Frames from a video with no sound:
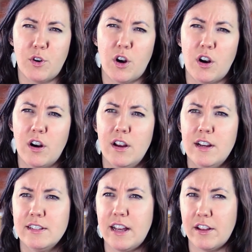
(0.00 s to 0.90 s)
for
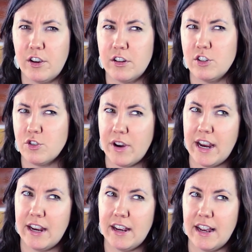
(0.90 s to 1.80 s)
telling her to
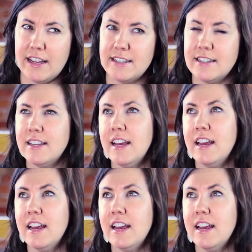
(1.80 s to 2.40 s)
drink and